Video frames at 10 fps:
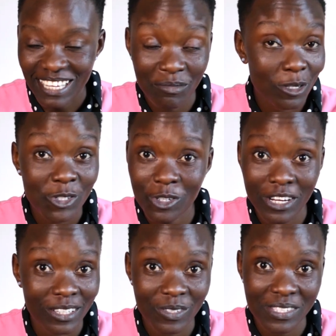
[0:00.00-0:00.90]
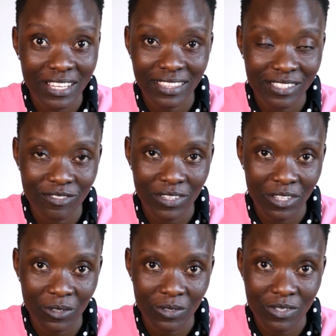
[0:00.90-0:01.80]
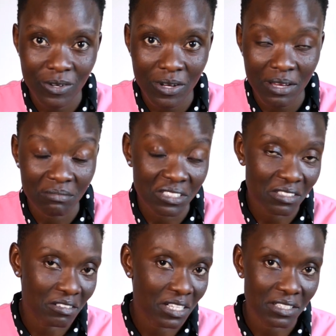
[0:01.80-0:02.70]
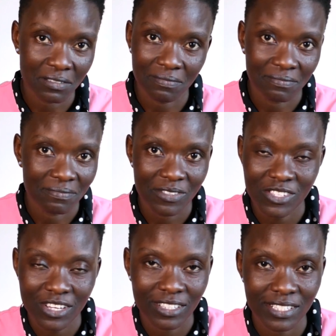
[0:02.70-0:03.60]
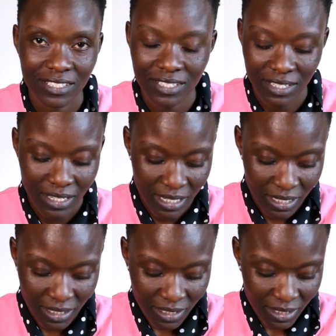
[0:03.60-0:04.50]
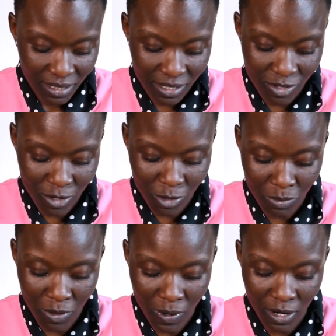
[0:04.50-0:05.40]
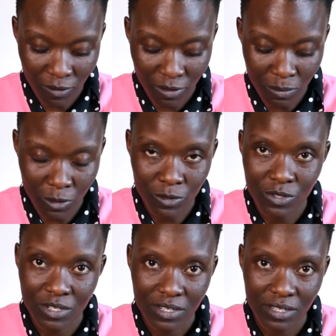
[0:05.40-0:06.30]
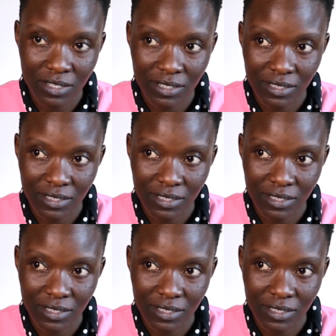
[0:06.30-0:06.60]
I'm not sure how to start this video, so I'm just gonna start it. This is going to be one of the most